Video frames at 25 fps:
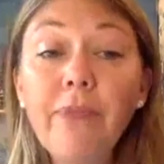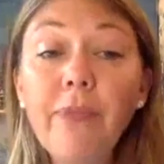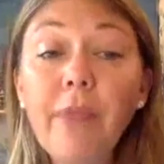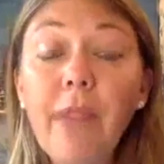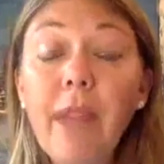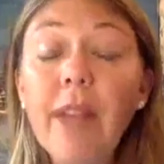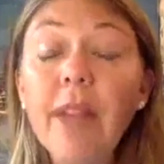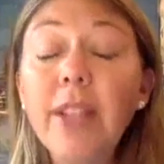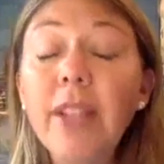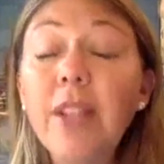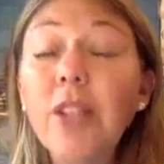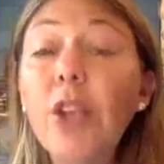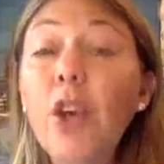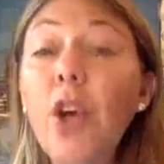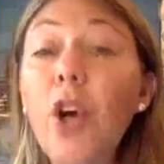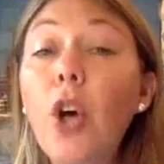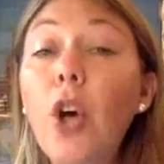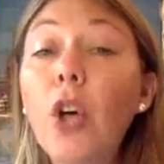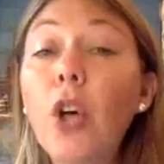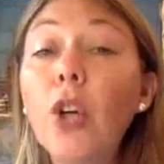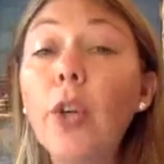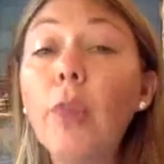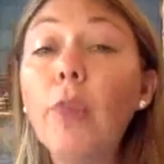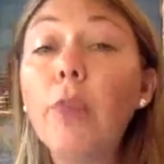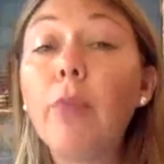it's
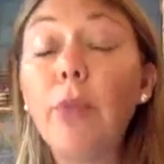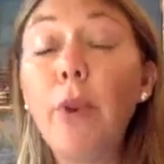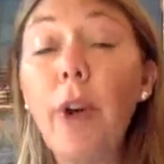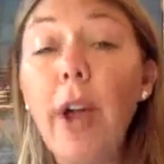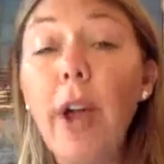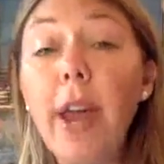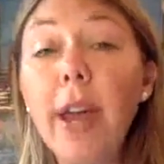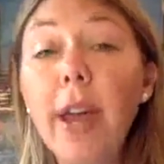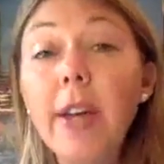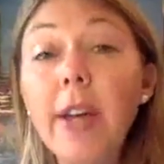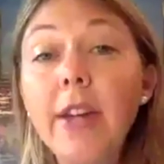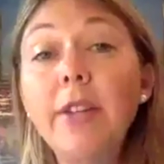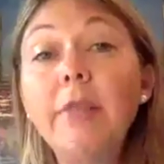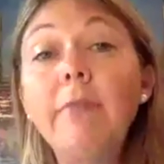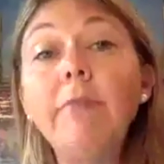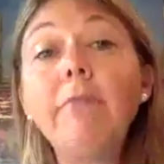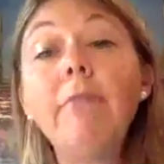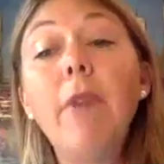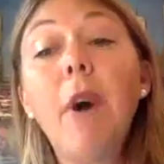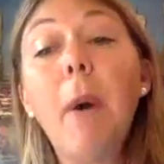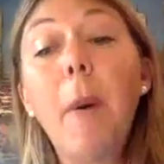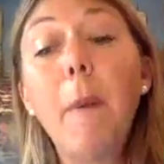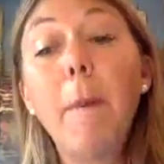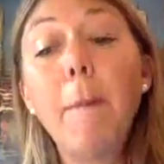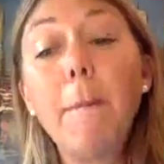called brand
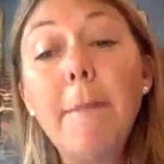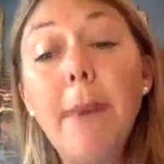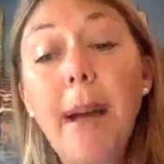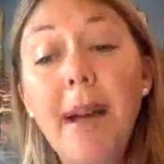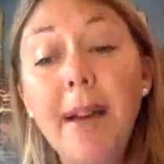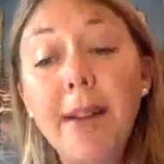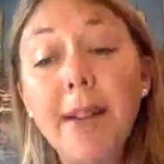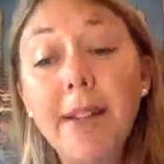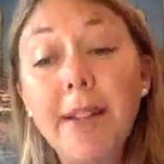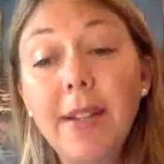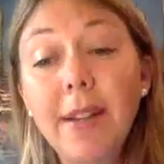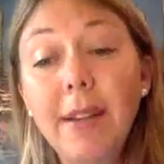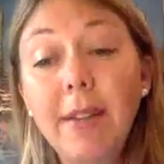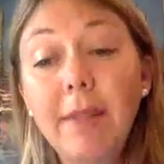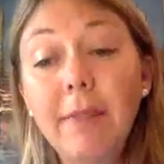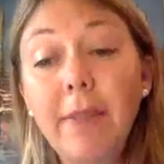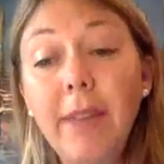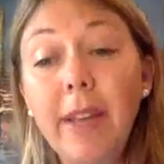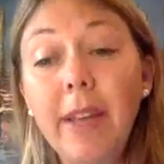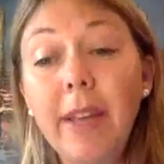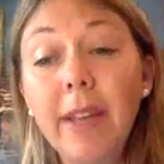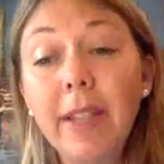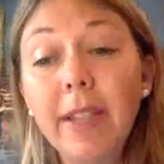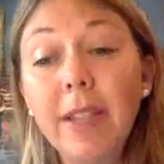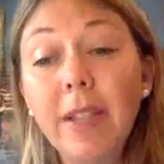momentum
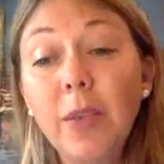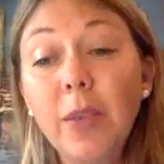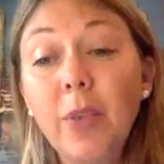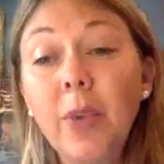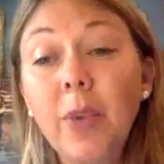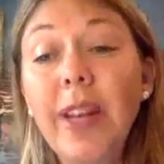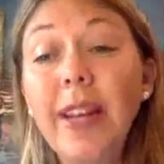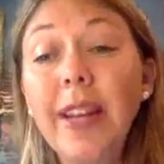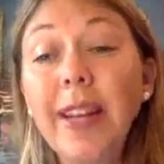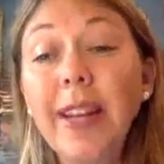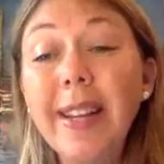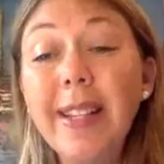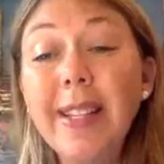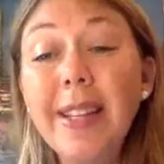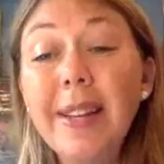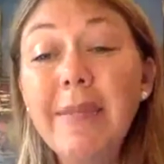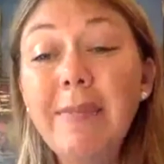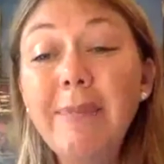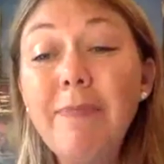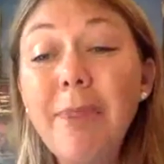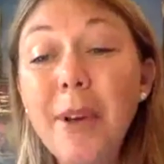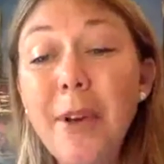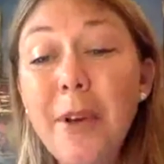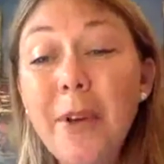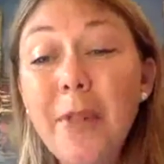because we need
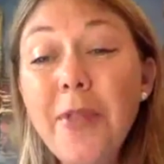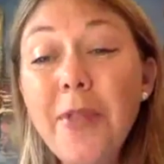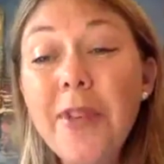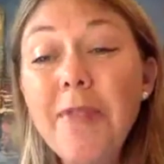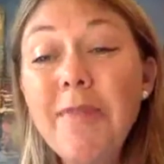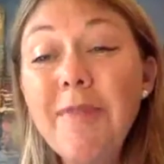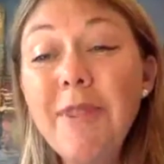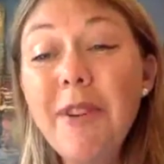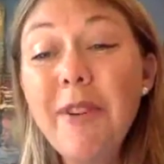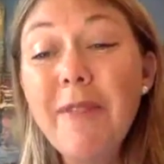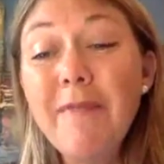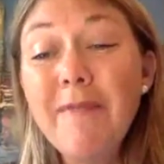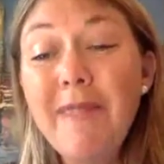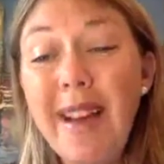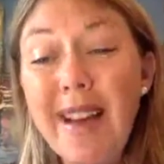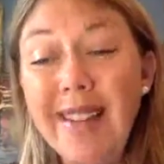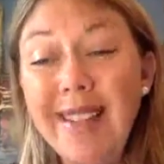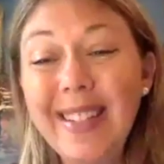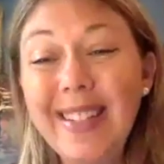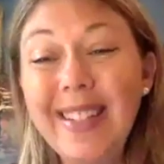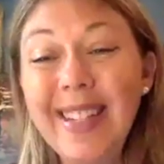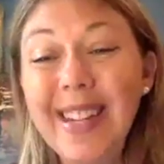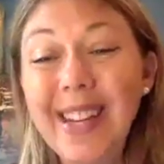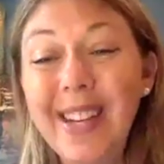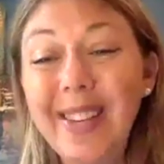to build the
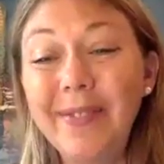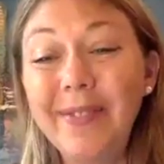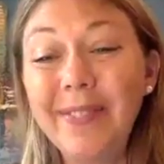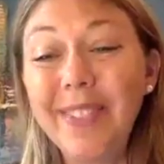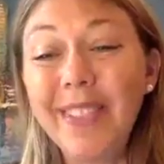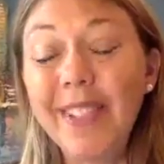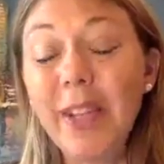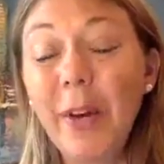momentum.